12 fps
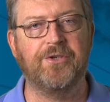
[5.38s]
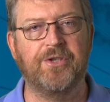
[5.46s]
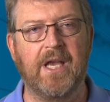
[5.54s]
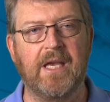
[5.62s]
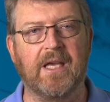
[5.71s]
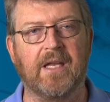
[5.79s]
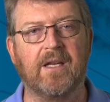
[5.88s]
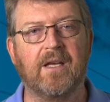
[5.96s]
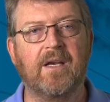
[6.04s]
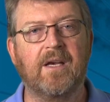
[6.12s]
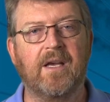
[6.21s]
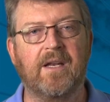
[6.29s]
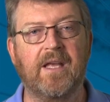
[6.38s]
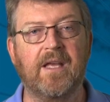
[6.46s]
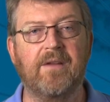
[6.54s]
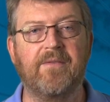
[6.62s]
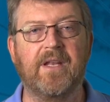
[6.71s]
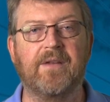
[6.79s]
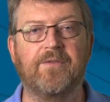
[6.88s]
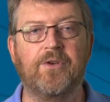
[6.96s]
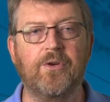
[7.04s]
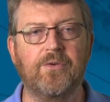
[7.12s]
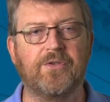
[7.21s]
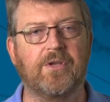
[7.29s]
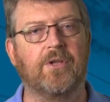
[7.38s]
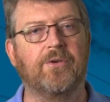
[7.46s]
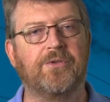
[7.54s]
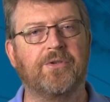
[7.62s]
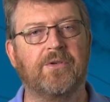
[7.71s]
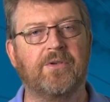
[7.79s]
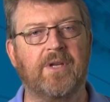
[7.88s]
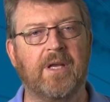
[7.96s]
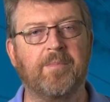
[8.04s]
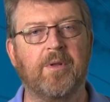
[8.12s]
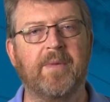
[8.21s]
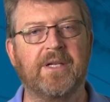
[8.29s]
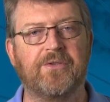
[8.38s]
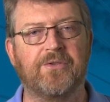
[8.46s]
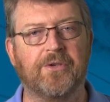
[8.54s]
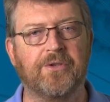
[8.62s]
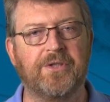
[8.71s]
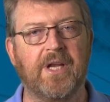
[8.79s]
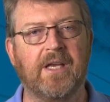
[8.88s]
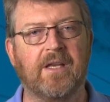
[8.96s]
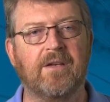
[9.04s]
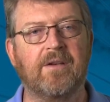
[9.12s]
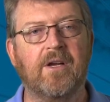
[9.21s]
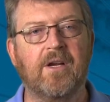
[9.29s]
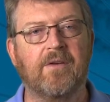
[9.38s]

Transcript: shaken, an innovative new solution to implement stir shaken